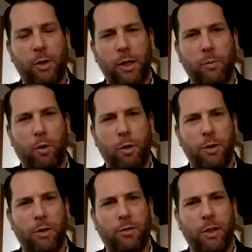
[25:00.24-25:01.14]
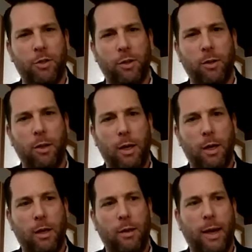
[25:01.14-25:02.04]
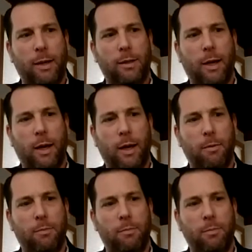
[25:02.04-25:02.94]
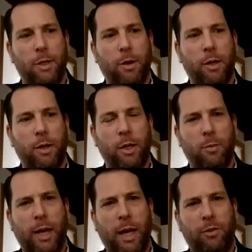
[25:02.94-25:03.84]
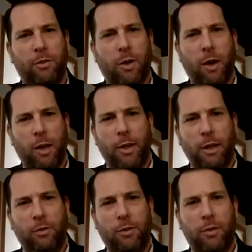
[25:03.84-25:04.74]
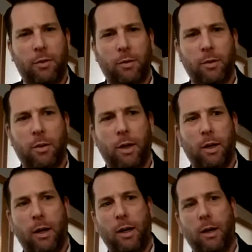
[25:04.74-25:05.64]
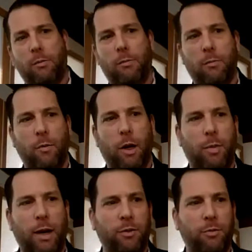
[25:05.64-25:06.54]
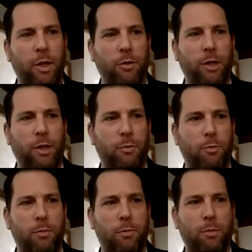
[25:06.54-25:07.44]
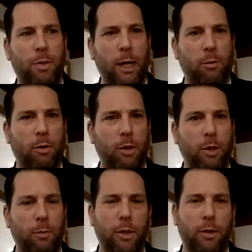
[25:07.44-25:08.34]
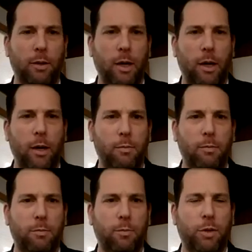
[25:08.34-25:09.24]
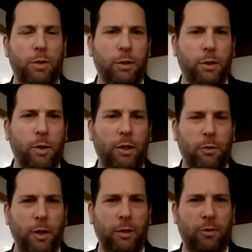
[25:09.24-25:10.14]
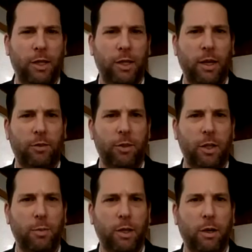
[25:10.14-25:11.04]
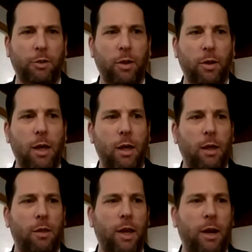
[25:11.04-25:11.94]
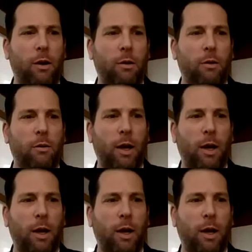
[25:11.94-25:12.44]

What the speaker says: really important distinction that in a passive context, well, passive generally is backward looking, but particularly as it relates to ESG, because they're